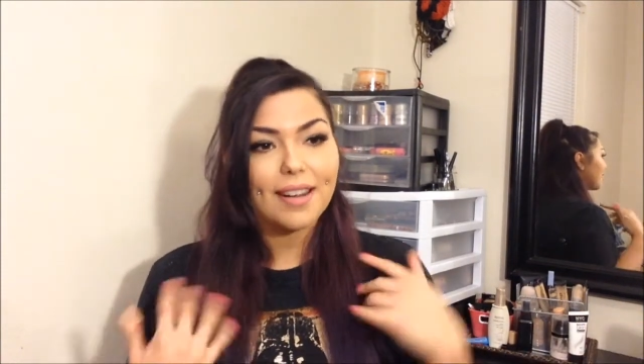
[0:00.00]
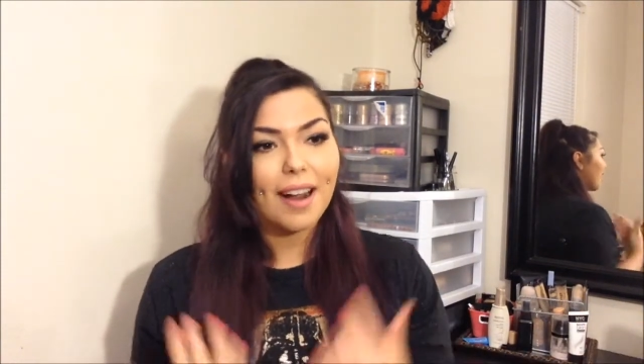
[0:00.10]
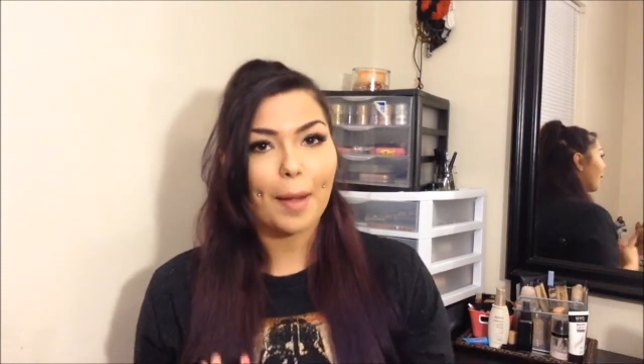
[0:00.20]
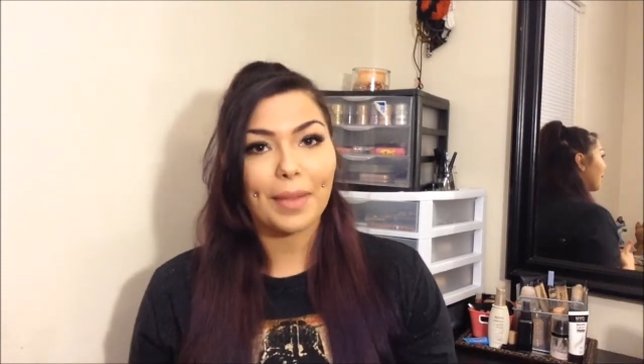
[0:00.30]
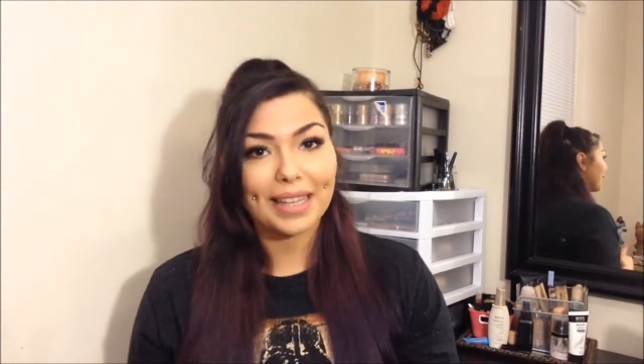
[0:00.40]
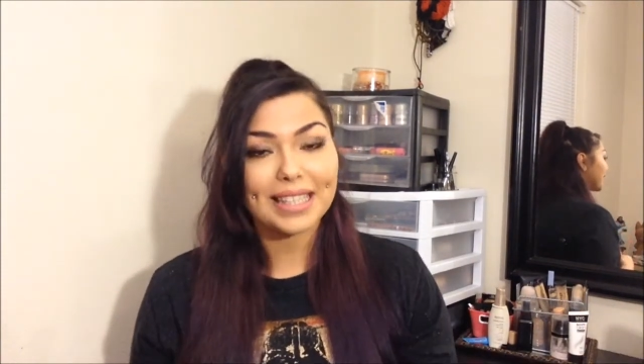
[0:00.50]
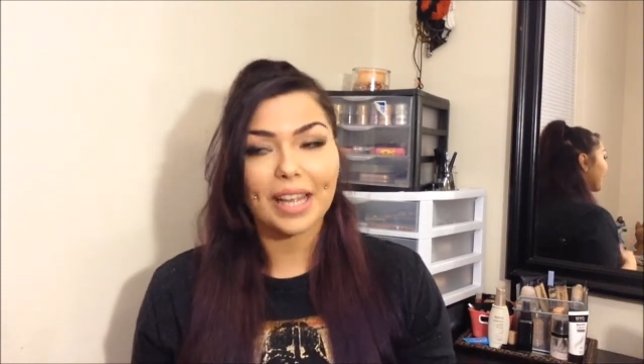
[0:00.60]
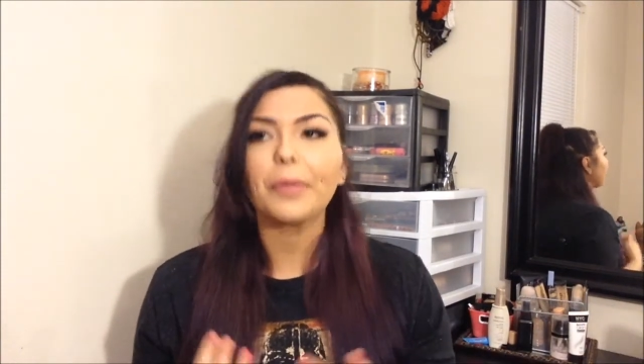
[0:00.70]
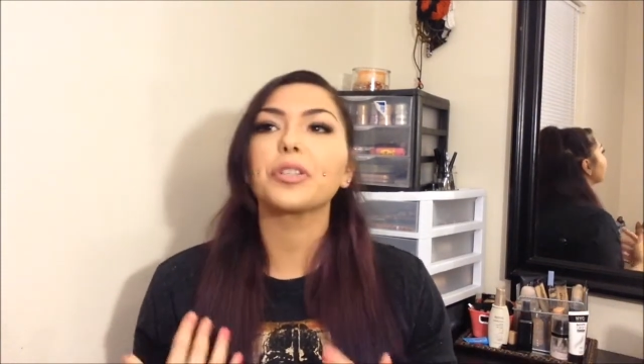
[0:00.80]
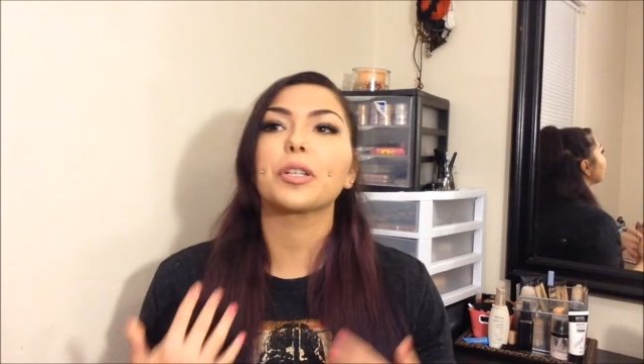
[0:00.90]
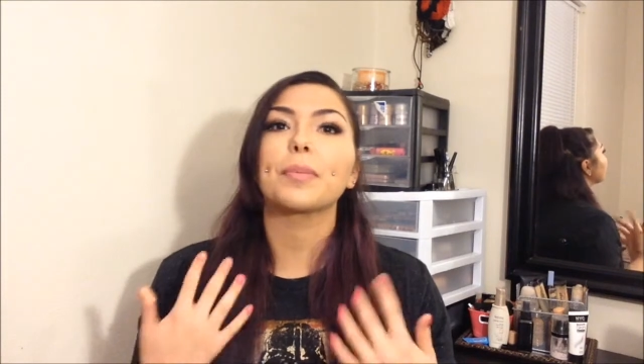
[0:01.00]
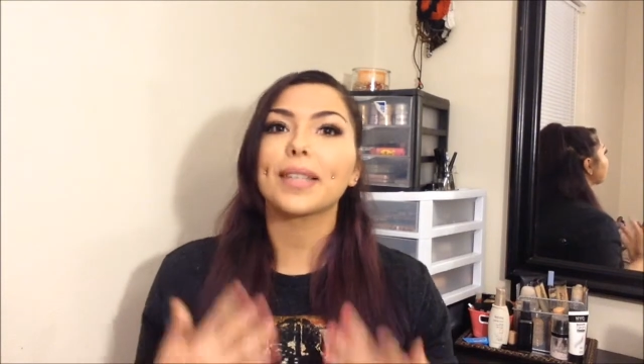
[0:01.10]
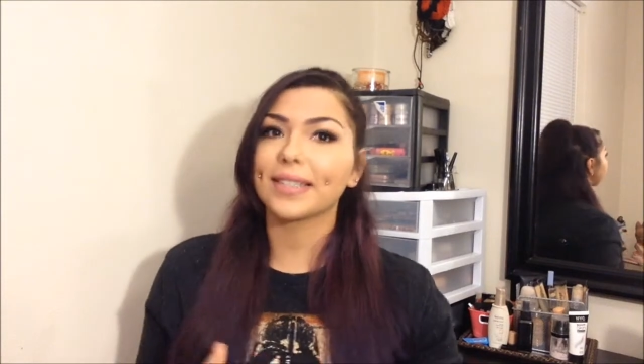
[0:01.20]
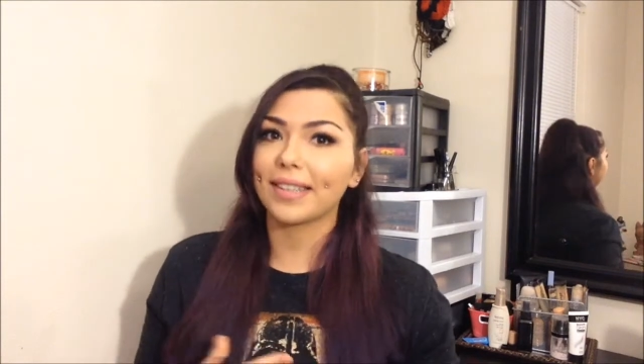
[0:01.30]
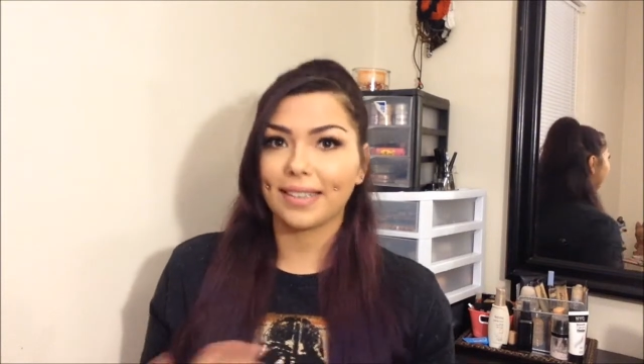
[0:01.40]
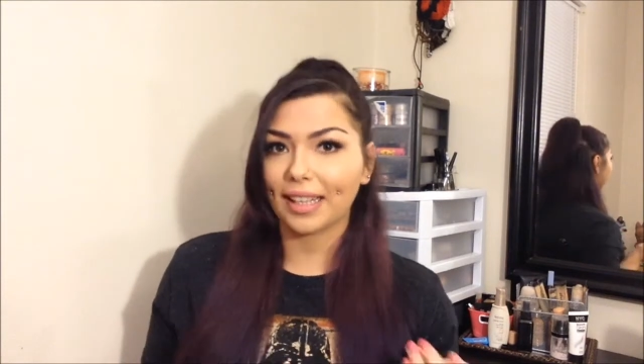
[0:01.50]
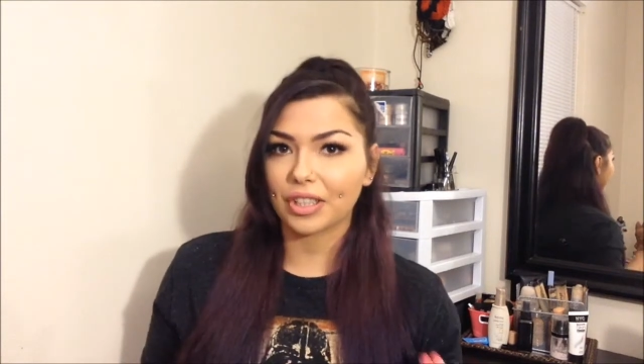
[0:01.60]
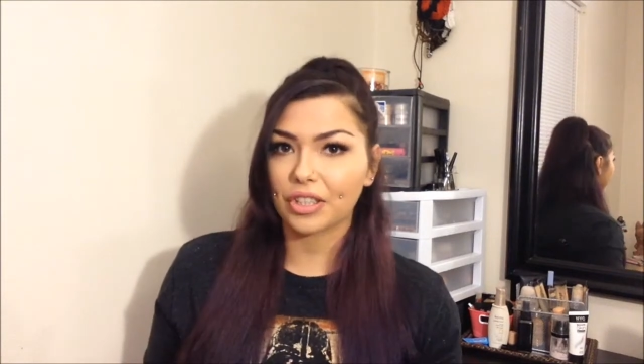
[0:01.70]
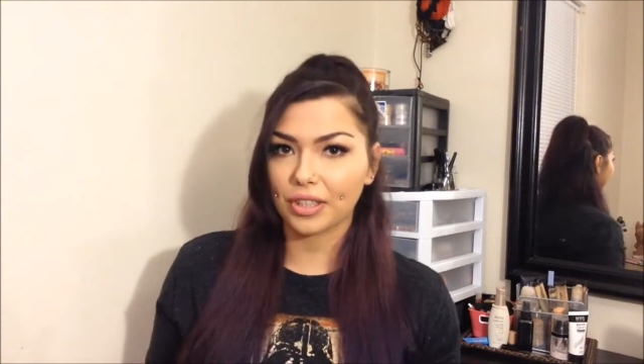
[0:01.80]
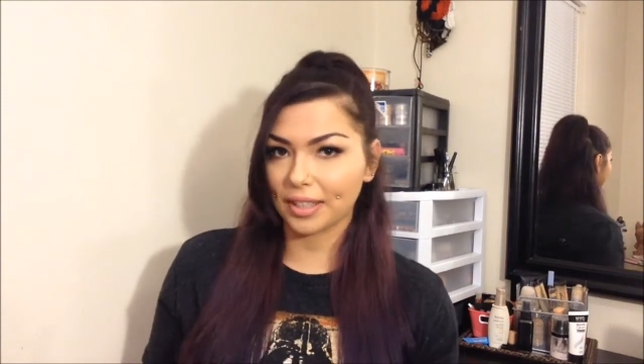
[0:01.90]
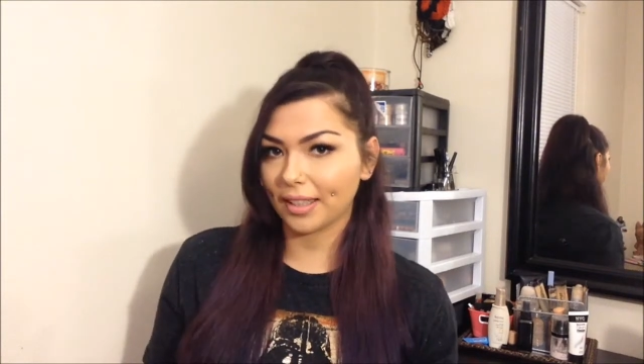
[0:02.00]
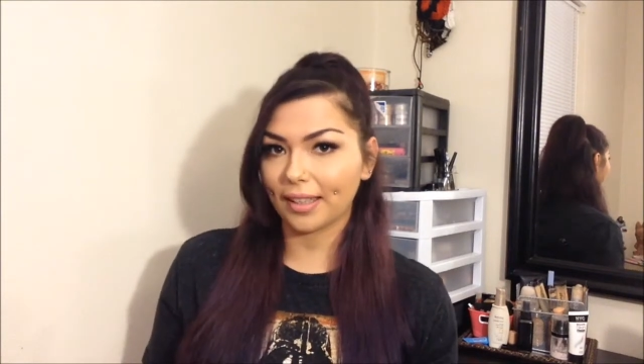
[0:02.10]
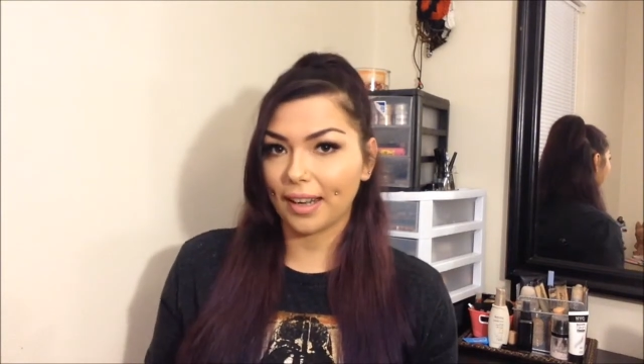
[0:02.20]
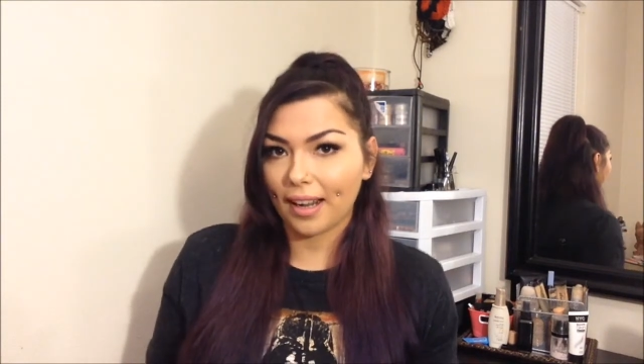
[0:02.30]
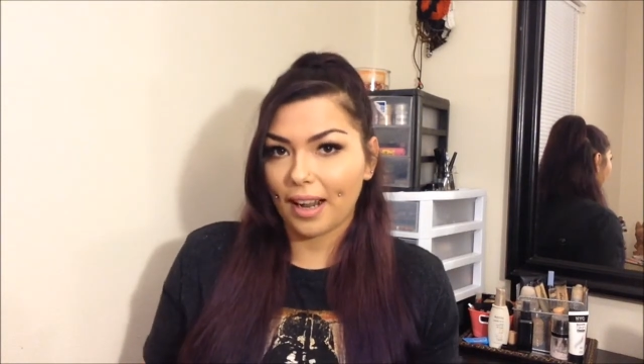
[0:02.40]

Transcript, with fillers: I'm like slouching because like that's just like